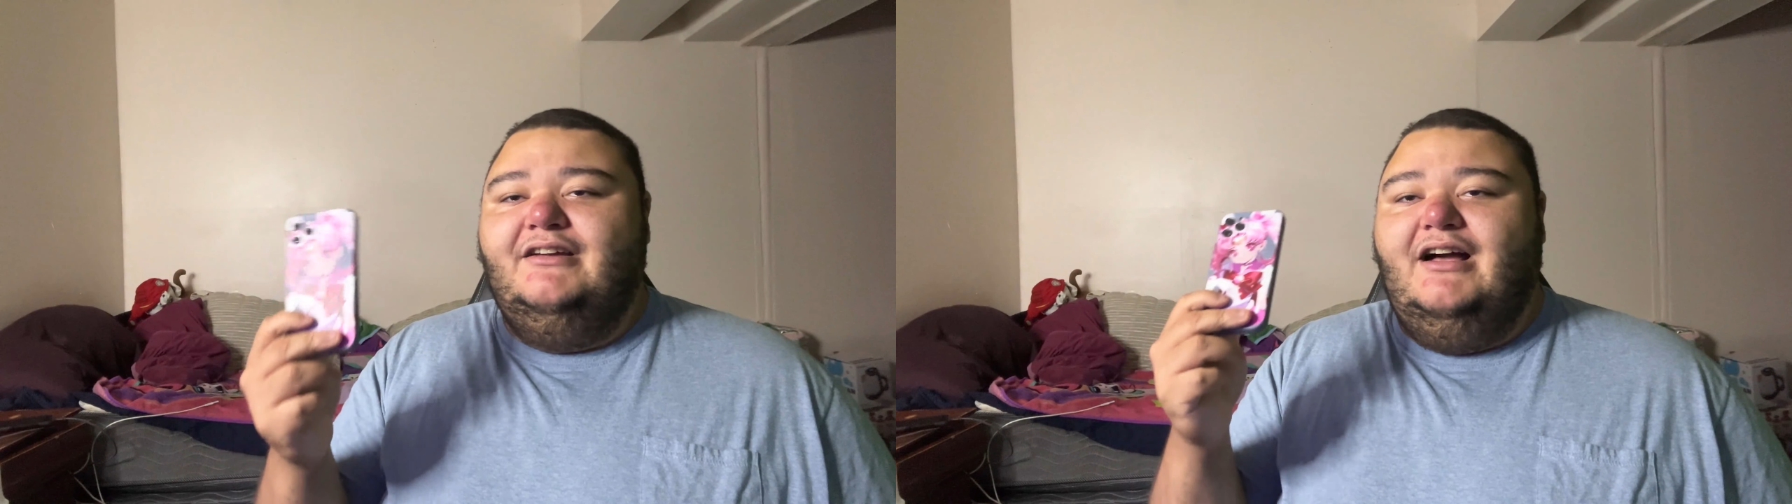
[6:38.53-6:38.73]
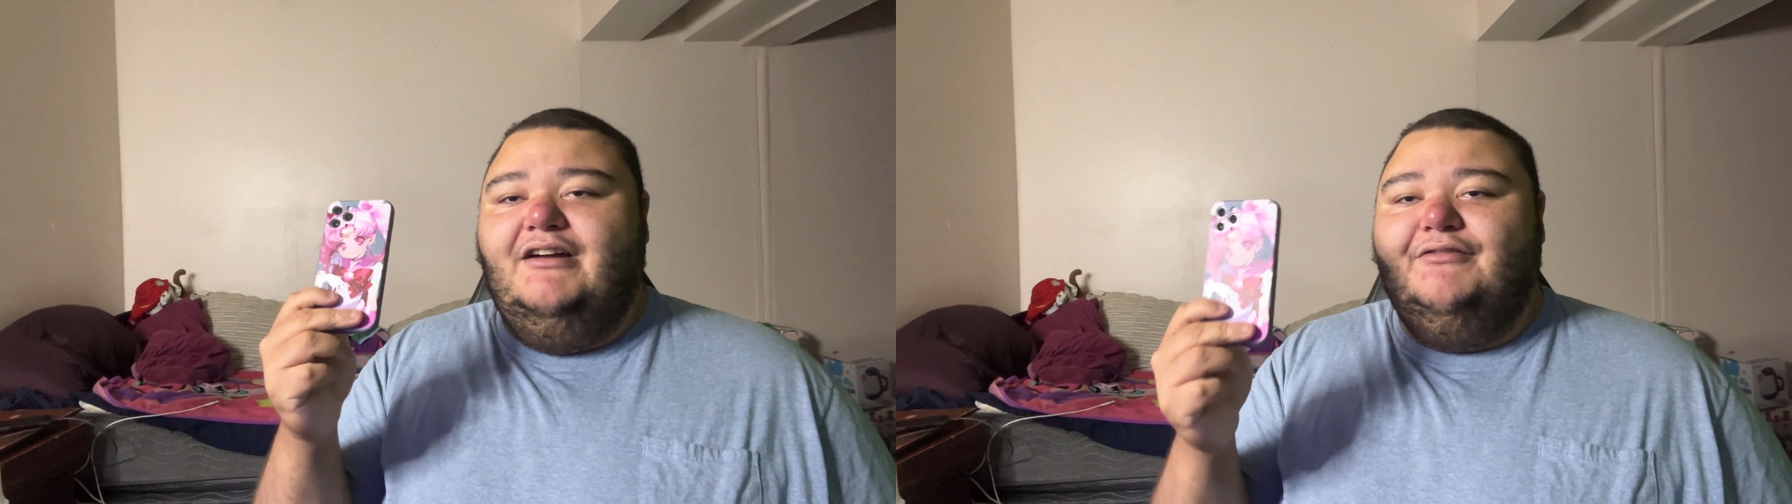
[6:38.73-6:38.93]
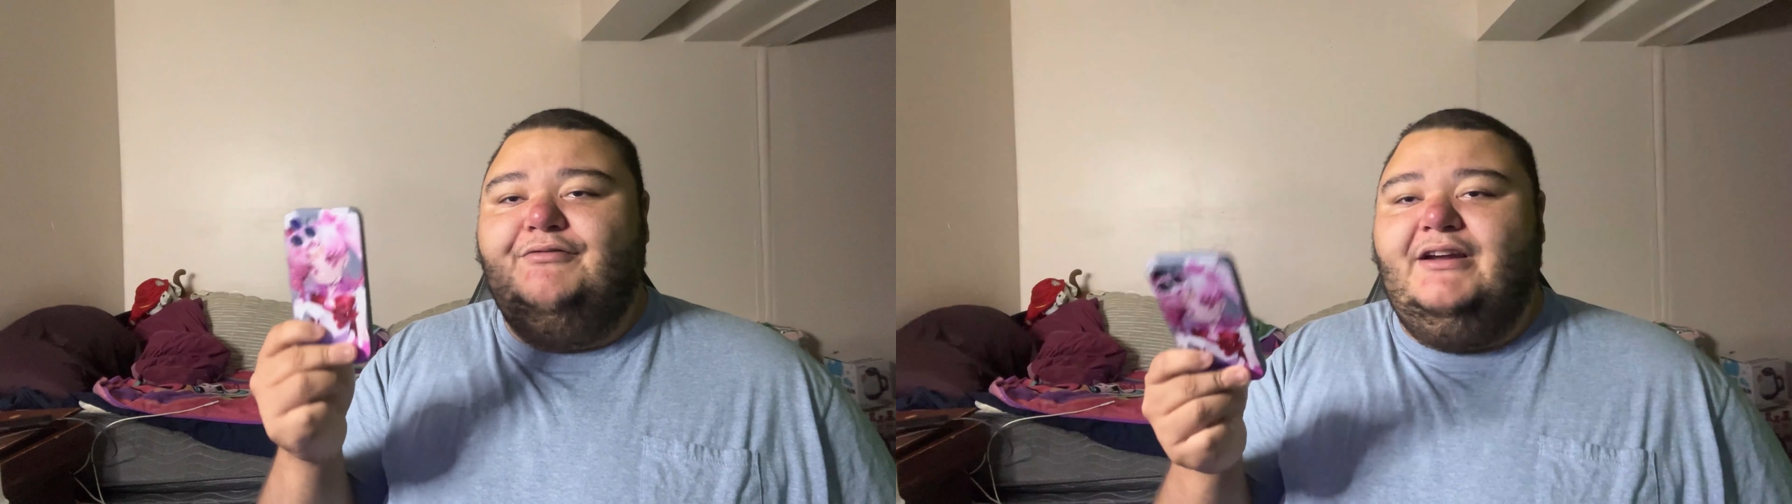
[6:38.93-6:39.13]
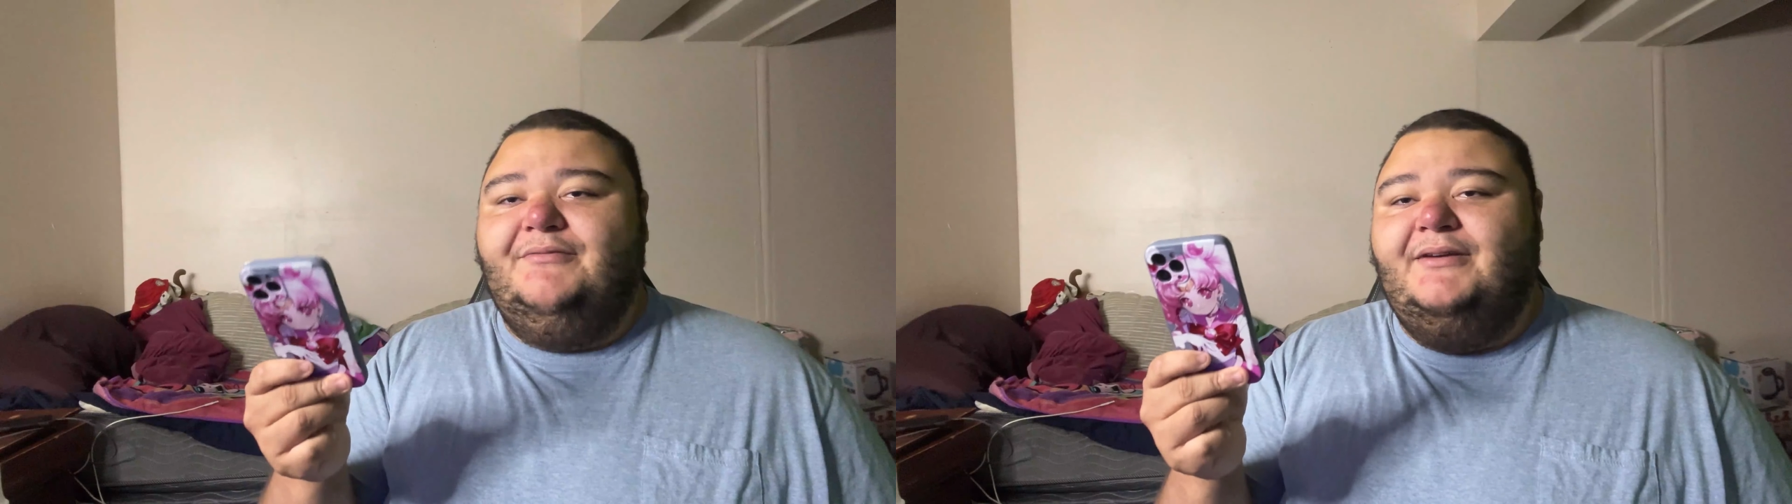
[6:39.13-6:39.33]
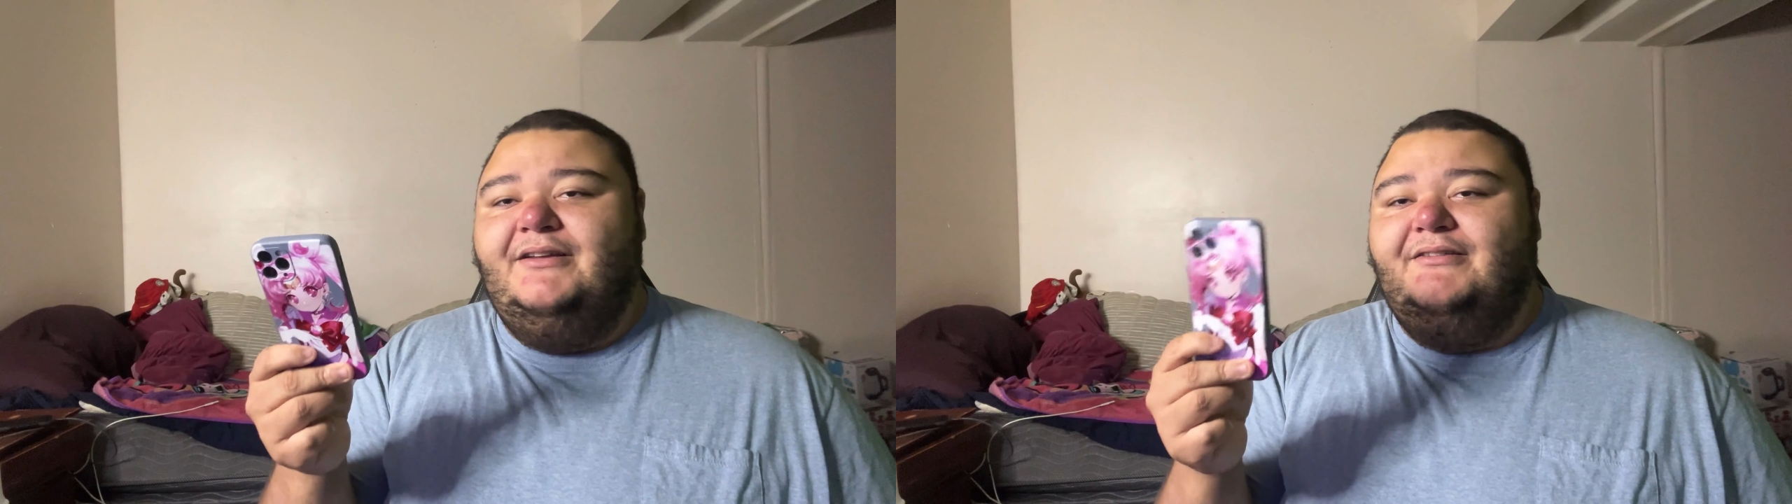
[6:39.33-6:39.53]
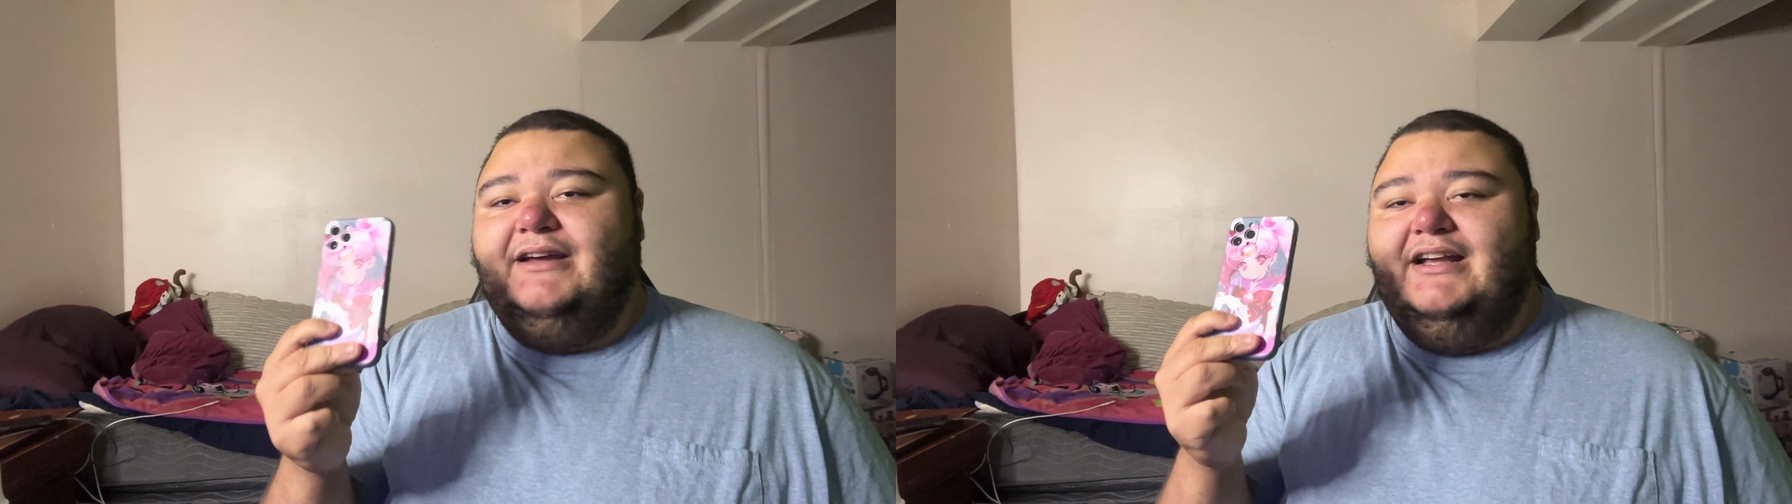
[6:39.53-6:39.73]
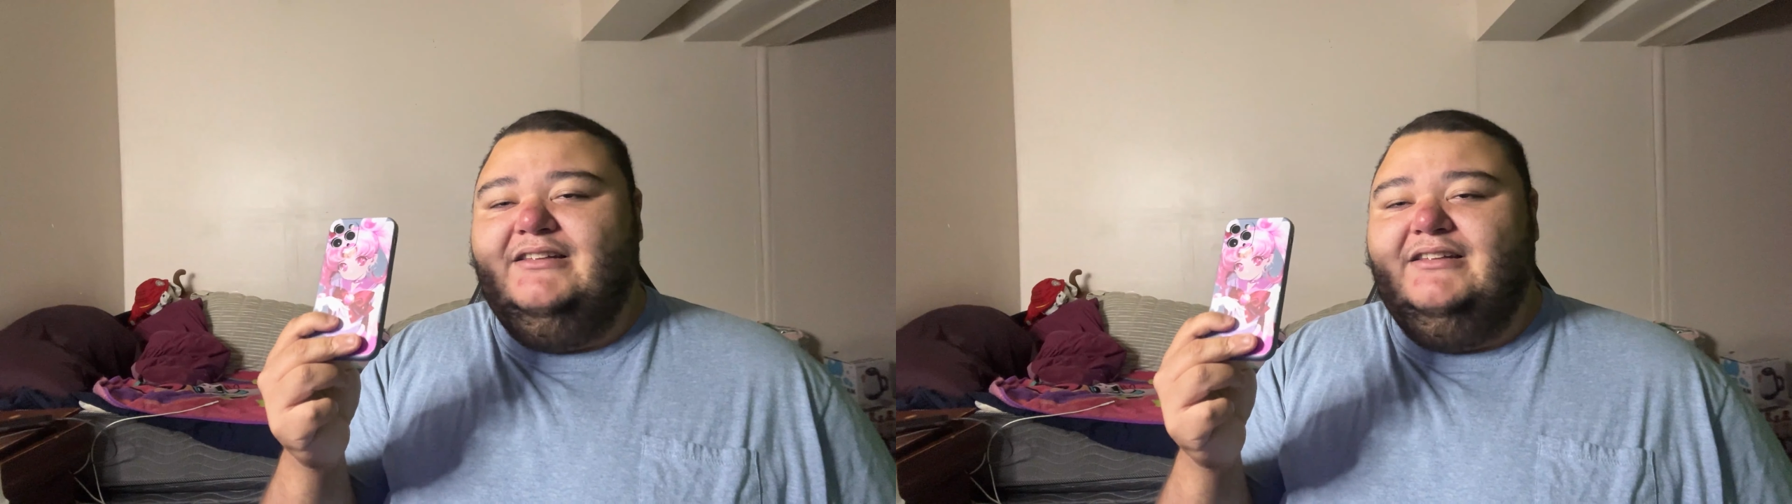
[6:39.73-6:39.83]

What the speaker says: I recommend you guys